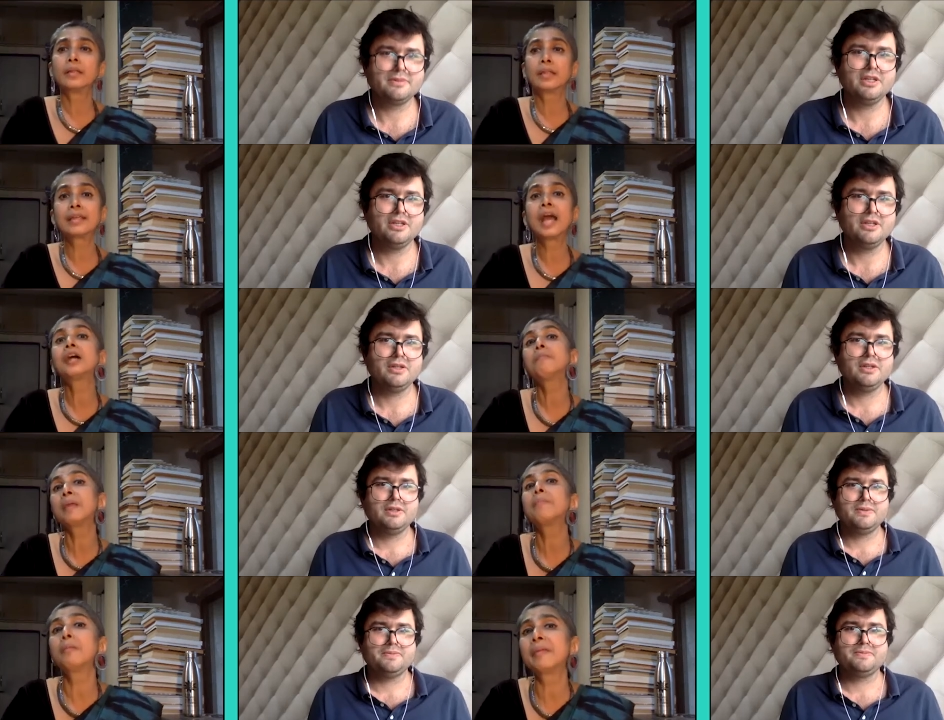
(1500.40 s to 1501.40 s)
Speaker 1: the young
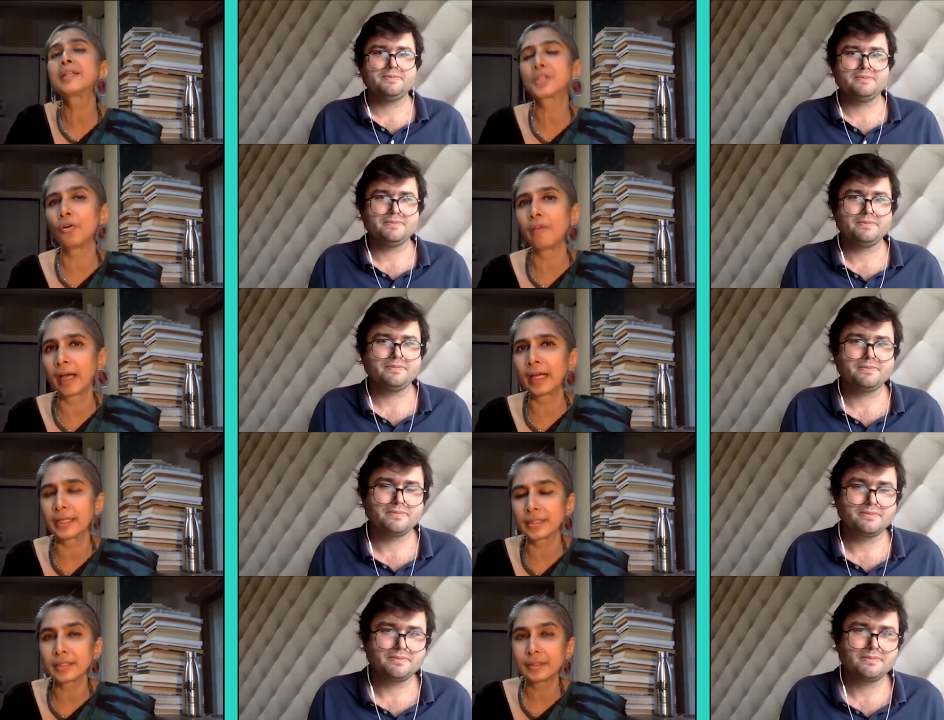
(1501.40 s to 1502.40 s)
people being so
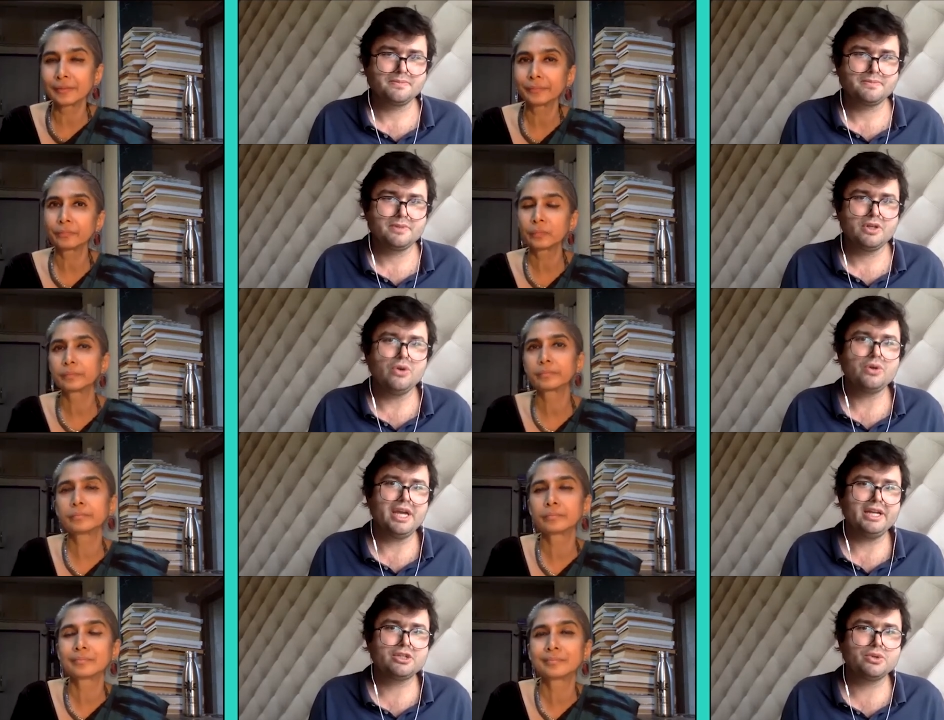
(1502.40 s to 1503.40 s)
violent?
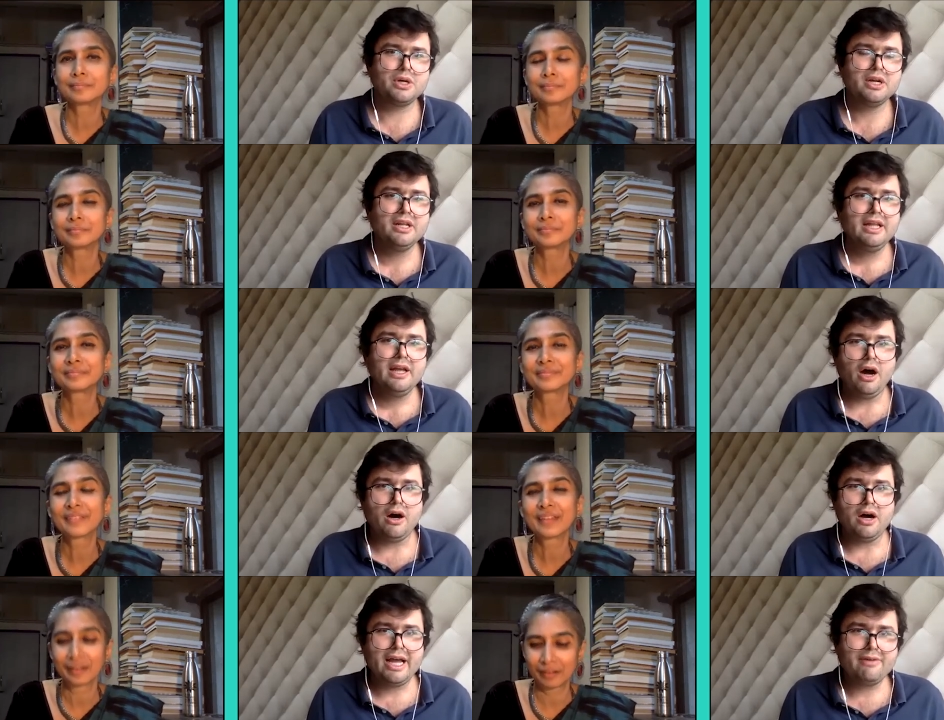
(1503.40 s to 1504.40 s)
Speaker 2: Okay, sure.
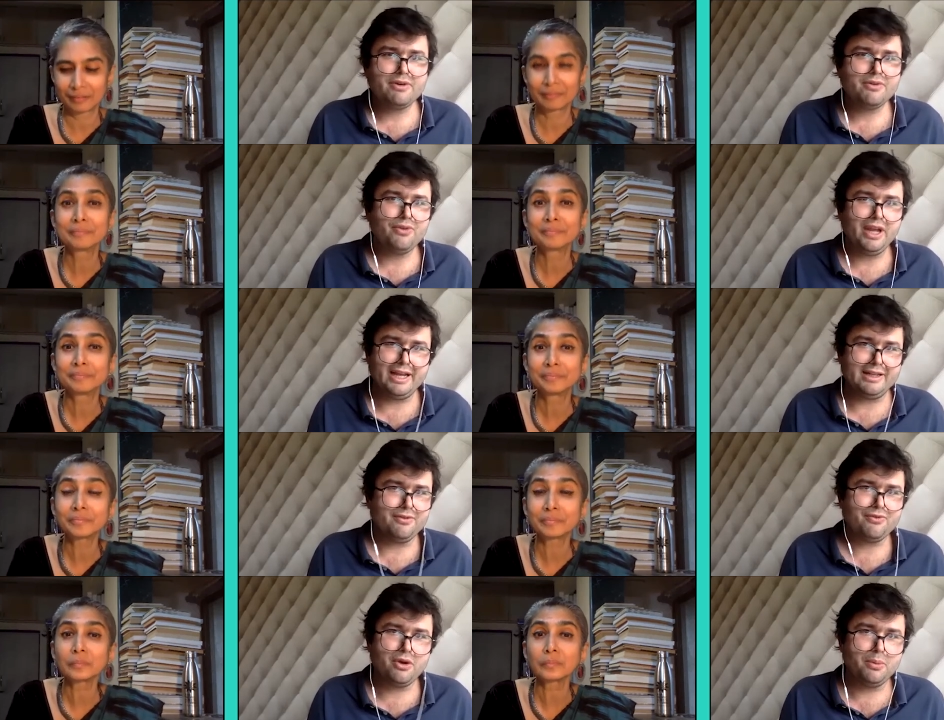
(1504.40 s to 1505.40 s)
Oh, everything in the
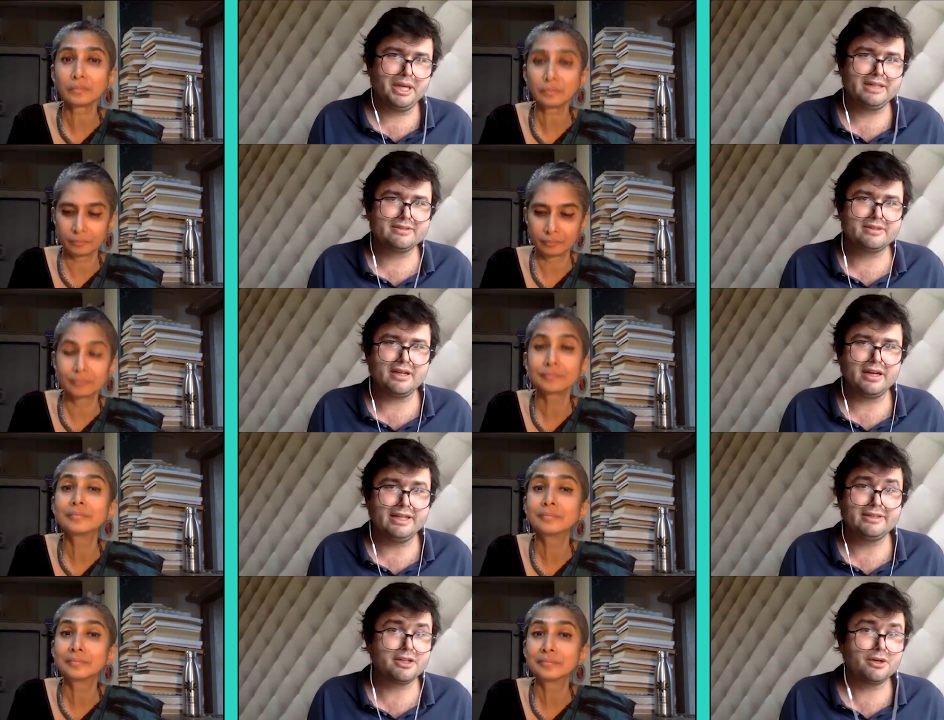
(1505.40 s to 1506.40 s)
film, it's, uh,
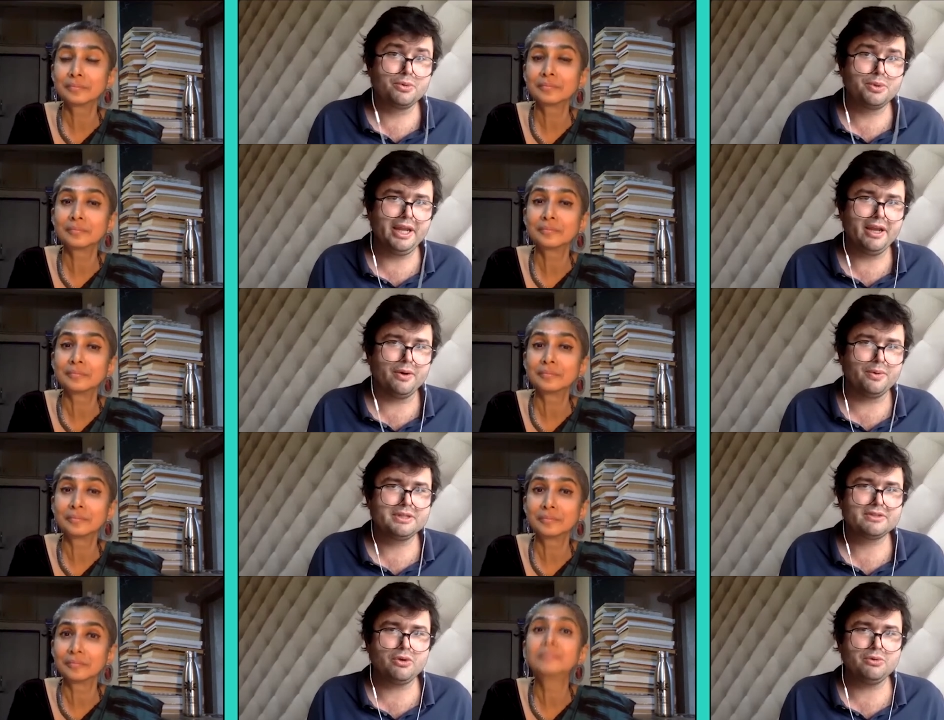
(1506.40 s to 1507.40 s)
it's a real.
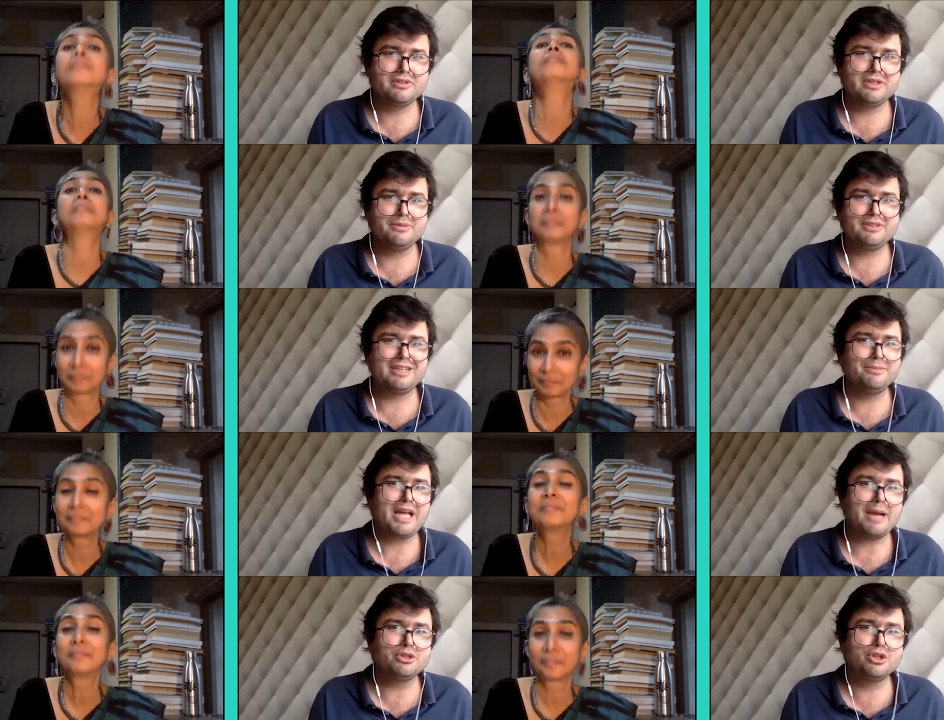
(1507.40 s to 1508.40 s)
It's all some,
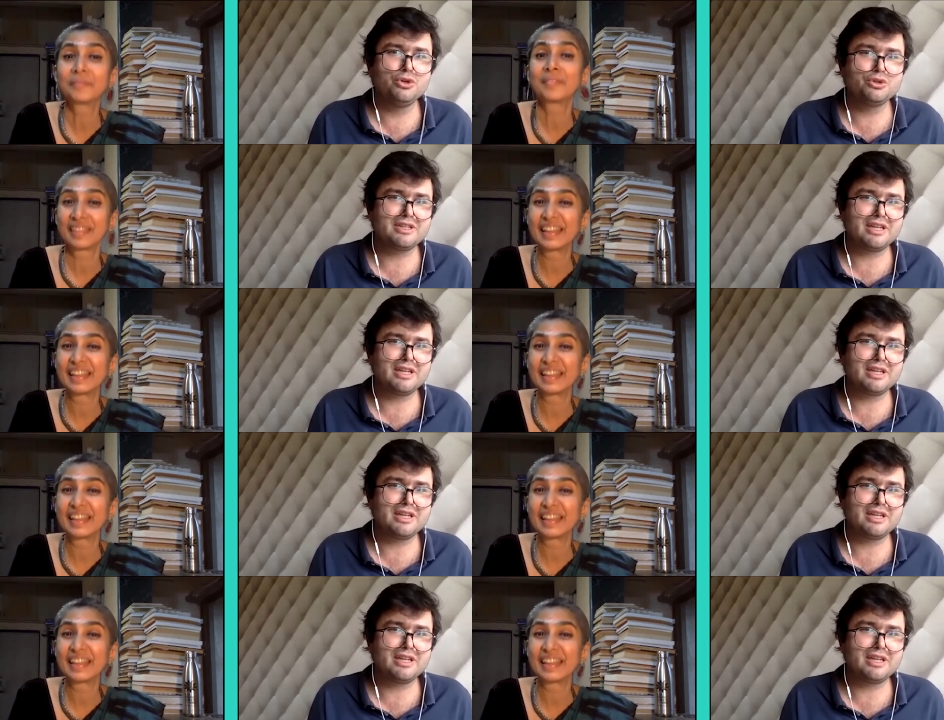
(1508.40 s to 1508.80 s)
sometimes looks